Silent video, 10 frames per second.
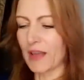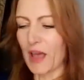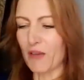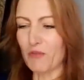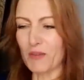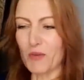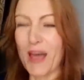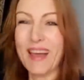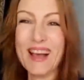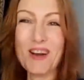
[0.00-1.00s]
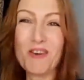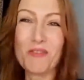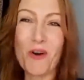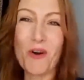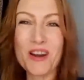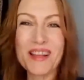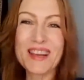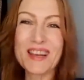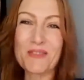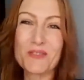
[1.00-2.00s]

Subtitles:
Every foreigner, they love